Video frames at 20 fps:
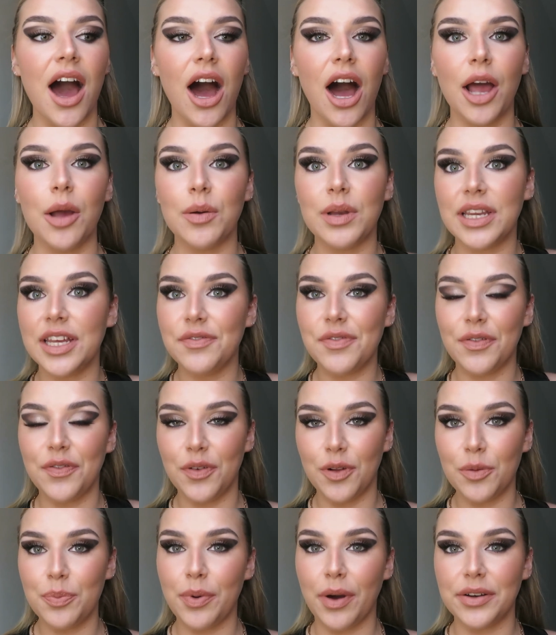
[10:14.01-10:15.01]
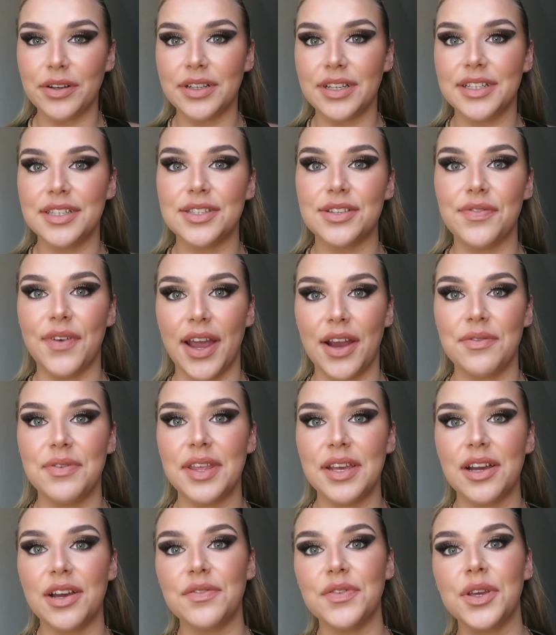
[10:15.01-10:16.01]
I will leave a full product list of
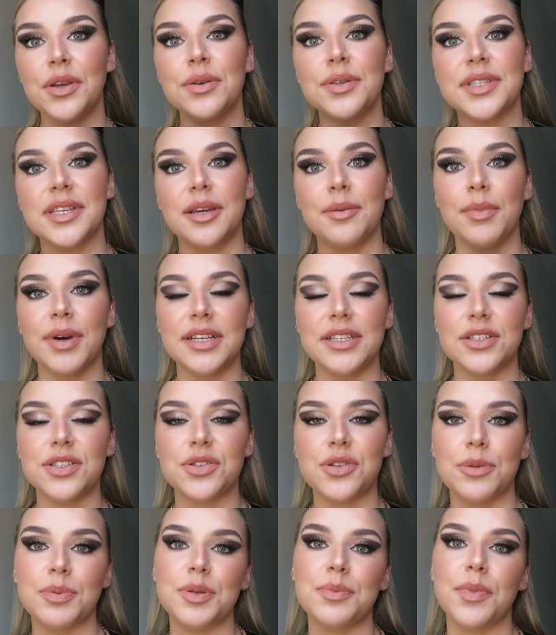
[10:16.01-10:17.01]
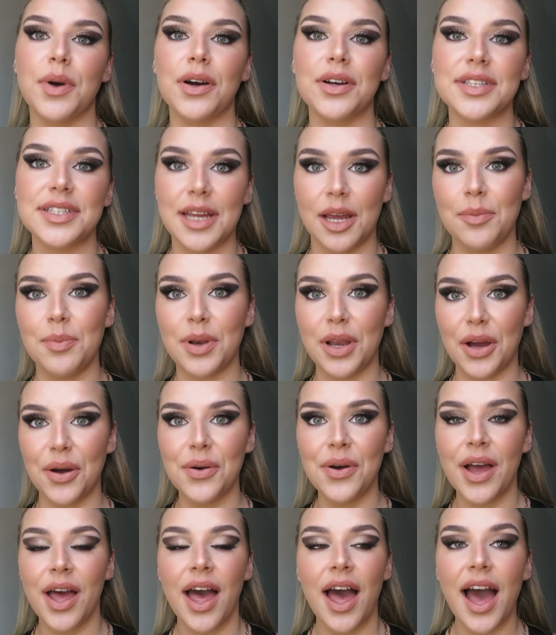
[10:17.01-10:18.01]
everything I've used in my description box down below.